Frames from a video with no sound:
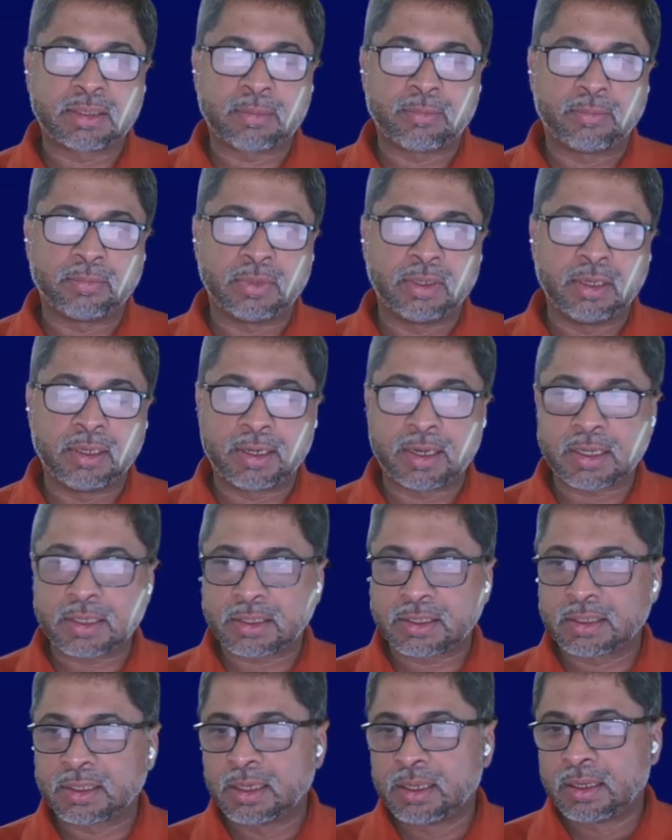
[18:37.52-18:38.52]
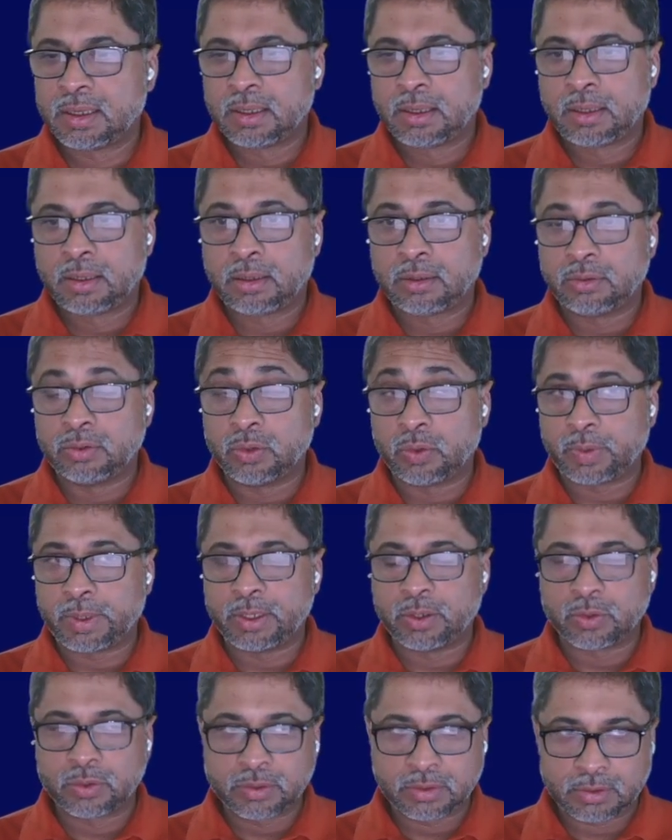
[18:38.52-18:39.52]
some Linux,
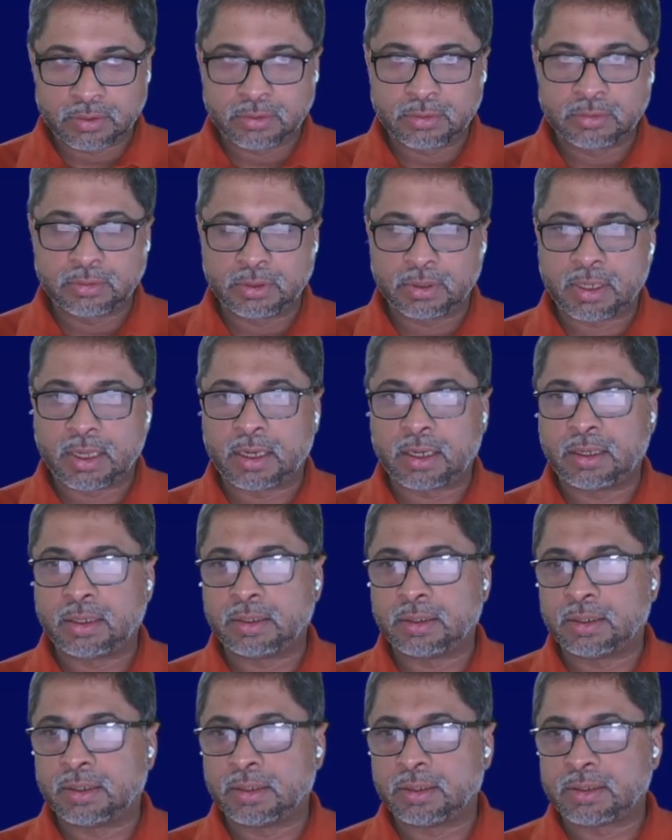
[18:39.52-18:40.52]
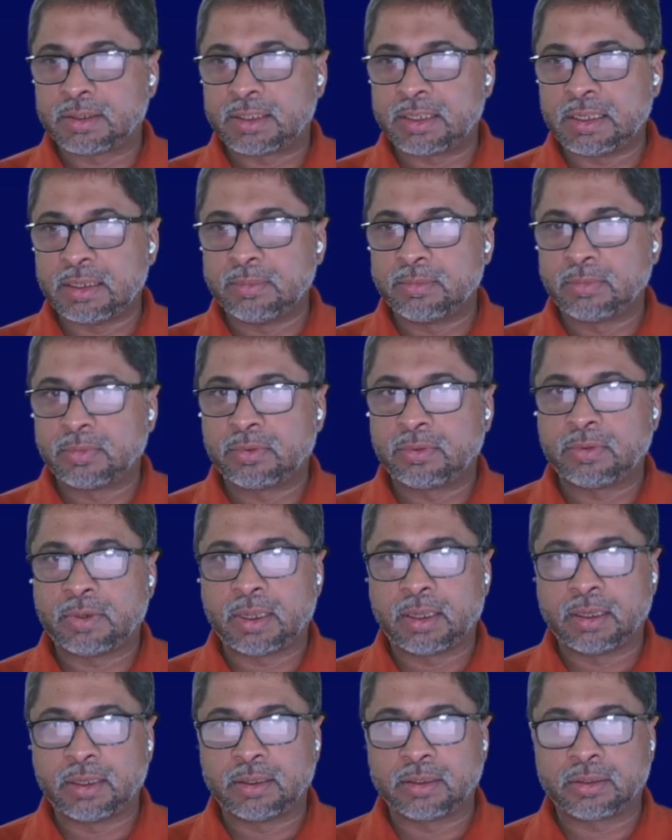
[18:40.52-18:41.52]
no Windows in our team,
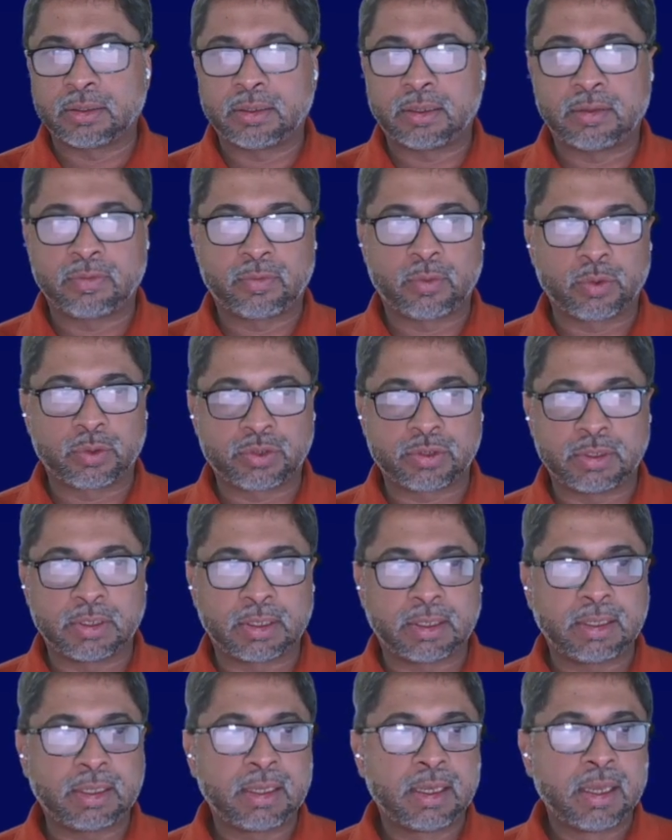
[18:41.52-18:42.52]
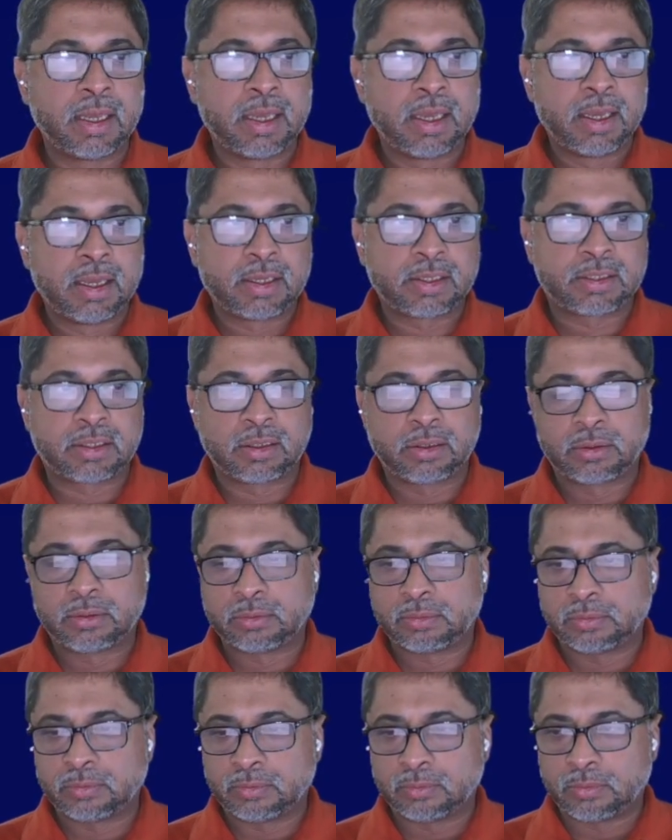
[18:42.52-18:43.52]
unfortunately.
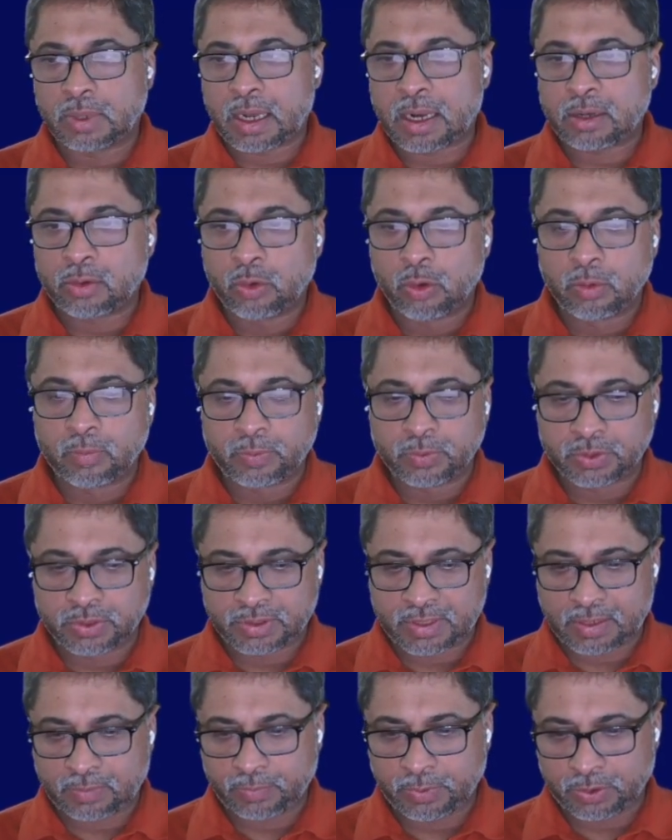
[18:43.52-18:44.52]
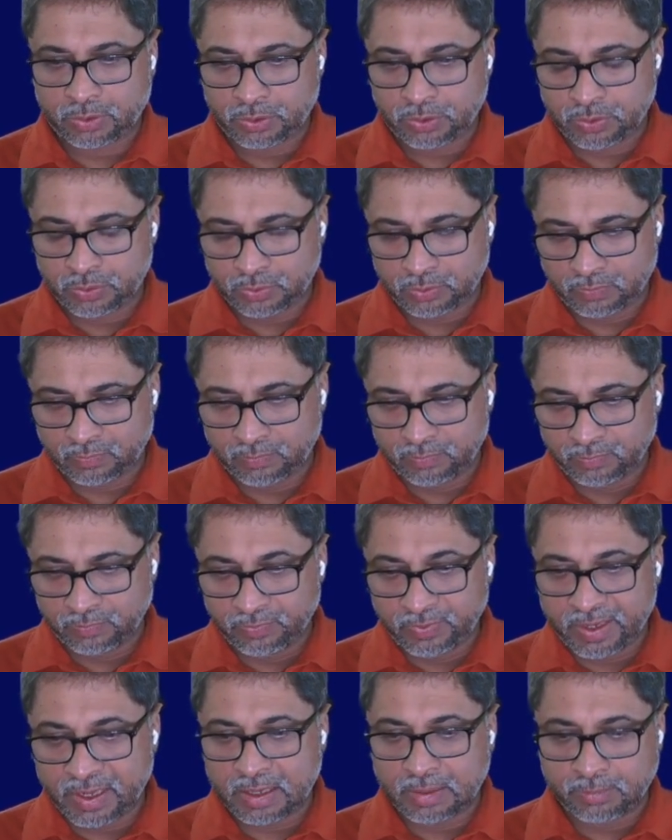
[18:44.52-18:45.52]
So our hope was that we could use
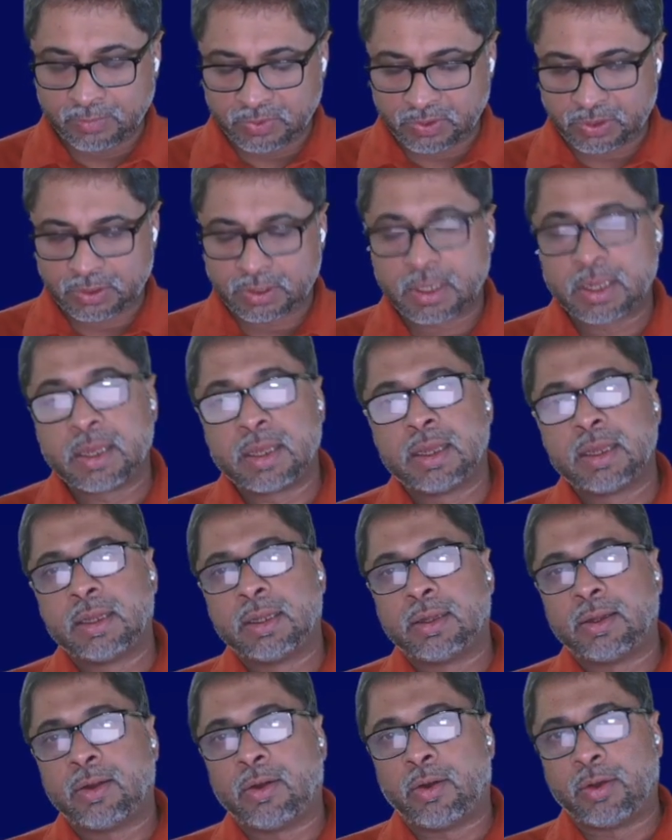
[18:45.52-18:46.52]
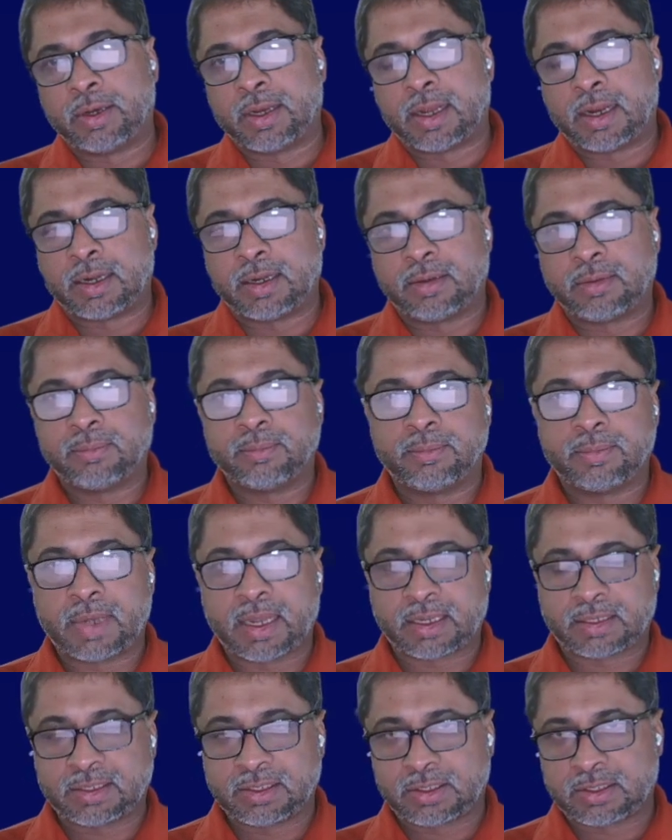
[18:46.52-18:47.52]
VMs on our
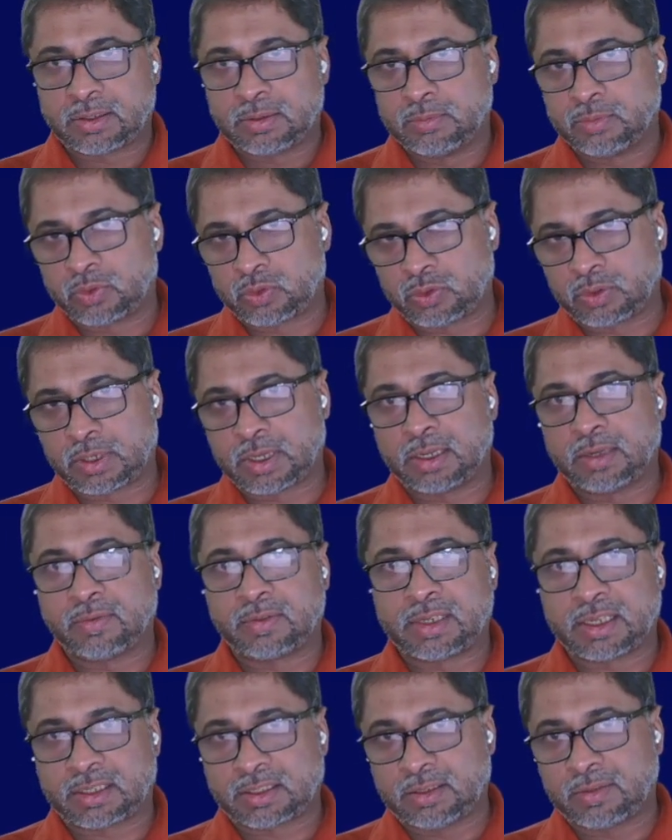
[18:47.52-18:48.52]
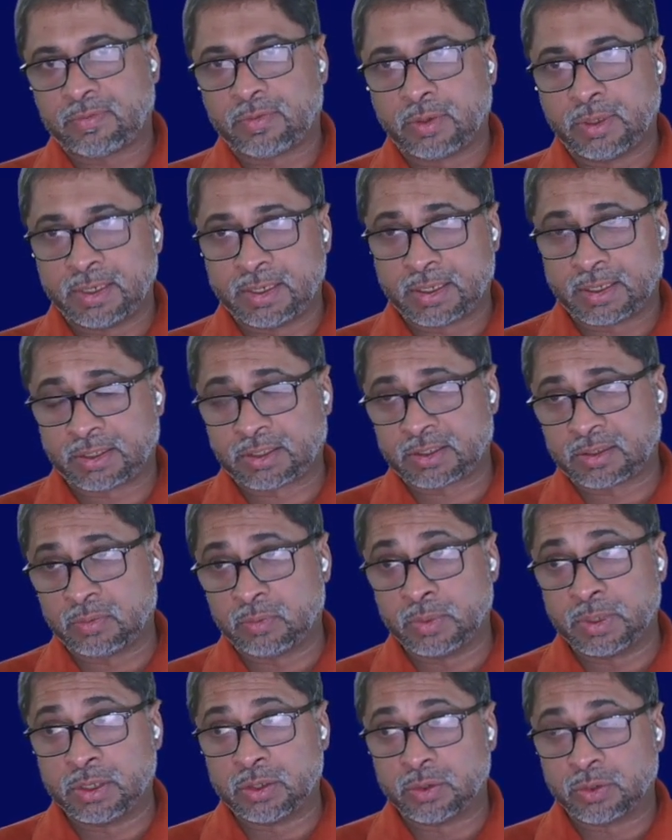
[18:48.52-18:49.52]
Mac systems to kind of test it for Linux,
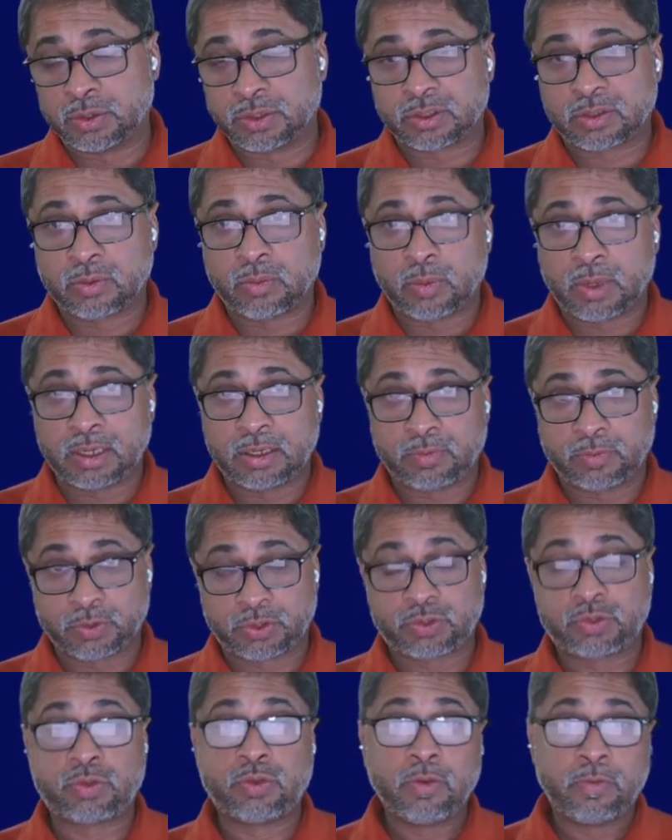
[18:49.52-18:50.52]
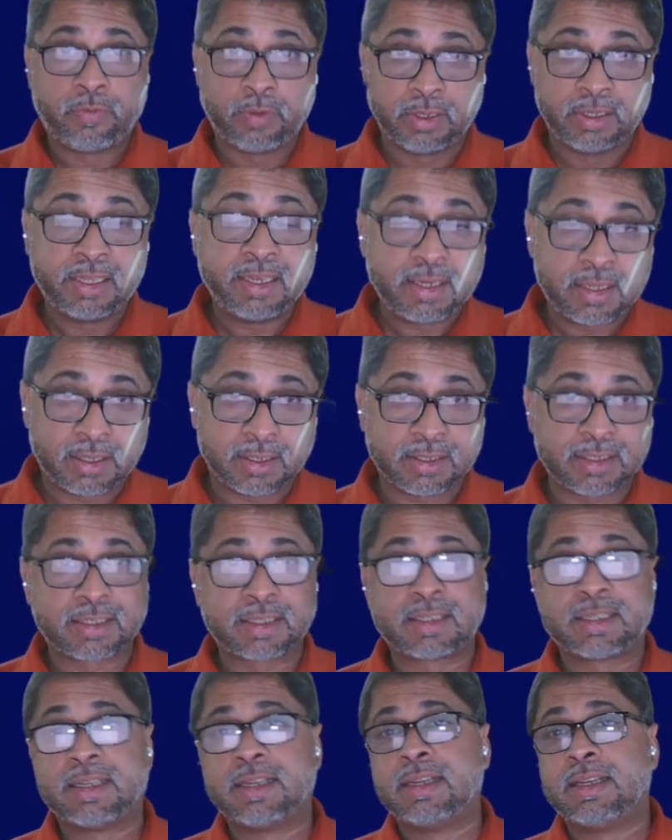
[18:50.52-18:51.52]
Windows. While it was true for
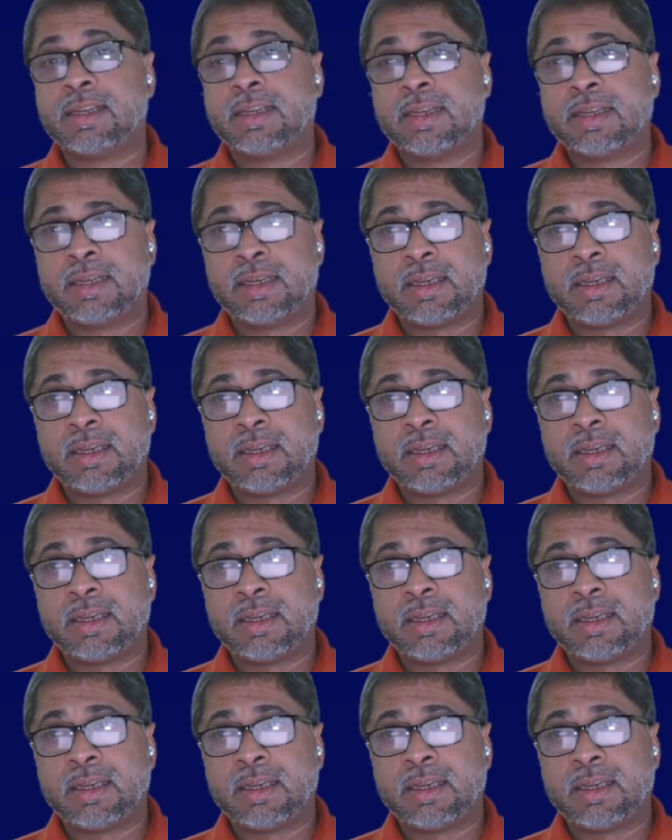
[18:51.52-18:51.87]
Linux,